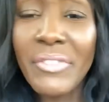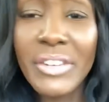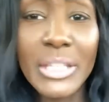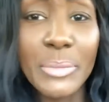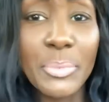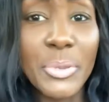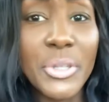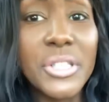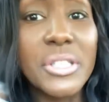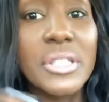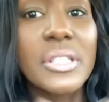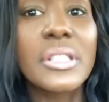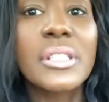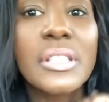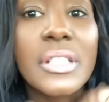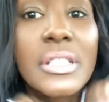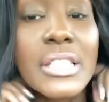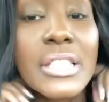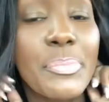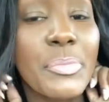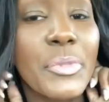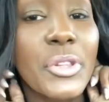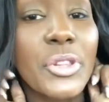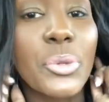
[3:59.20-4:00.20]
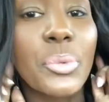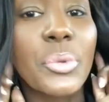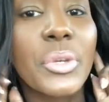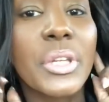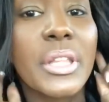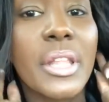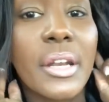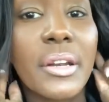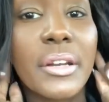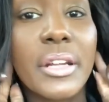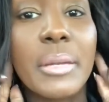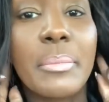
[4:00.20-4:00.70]
any piercings except the
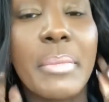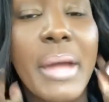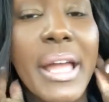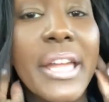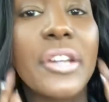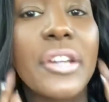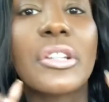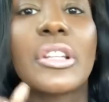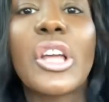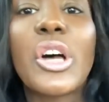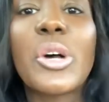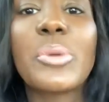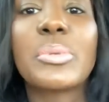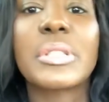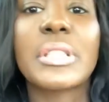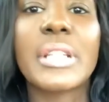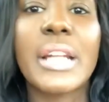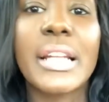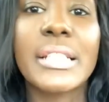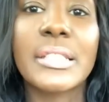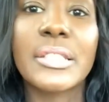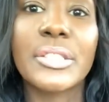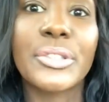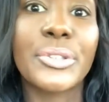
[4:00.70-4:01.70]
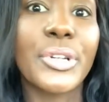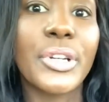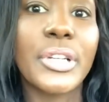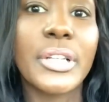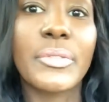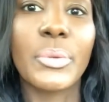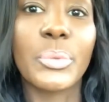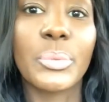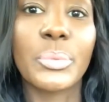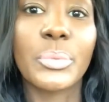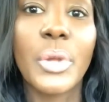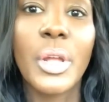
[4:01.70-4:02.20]
three that are in my earlobes, and I still don't
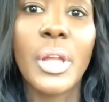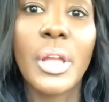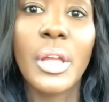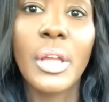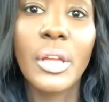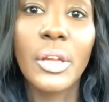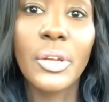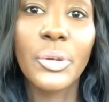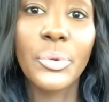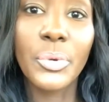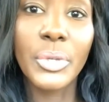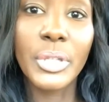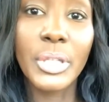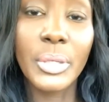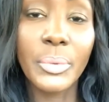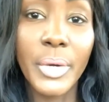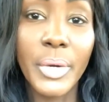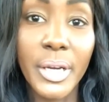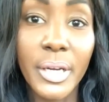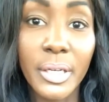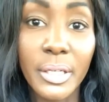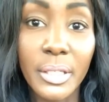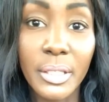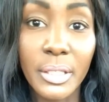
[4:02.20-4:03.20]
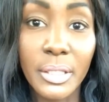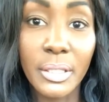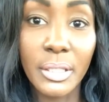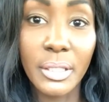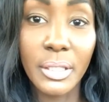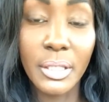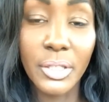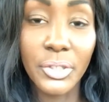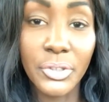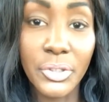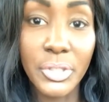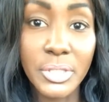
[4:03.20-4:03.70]
even really wear
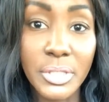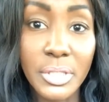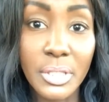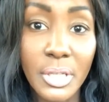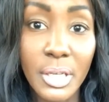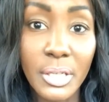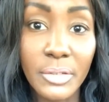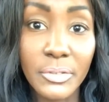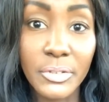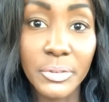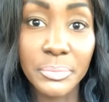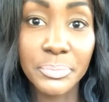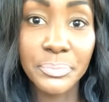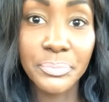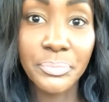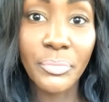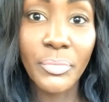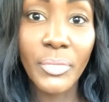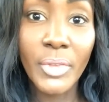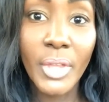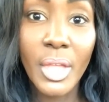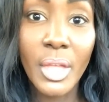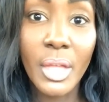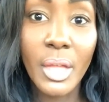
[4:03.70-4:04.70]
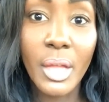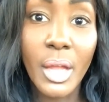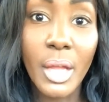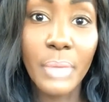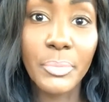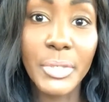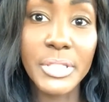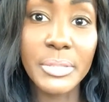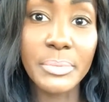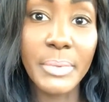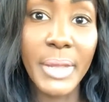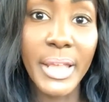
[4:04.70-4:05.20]
any earrings in all of them,
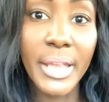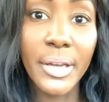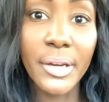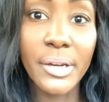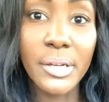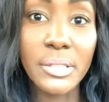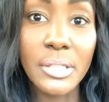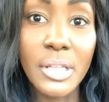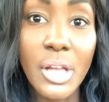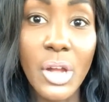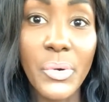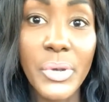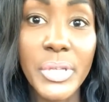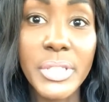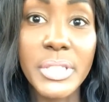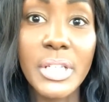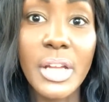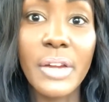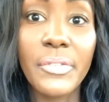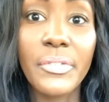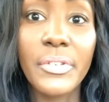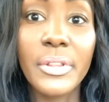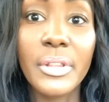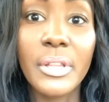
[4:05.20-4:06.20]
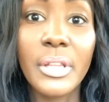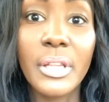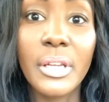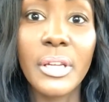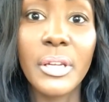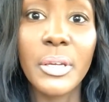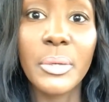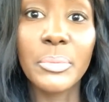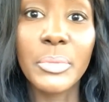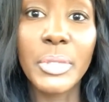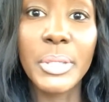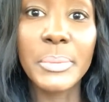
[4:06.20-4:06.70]
because my hair has always covered
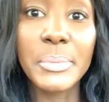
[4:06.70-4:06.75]
them. Let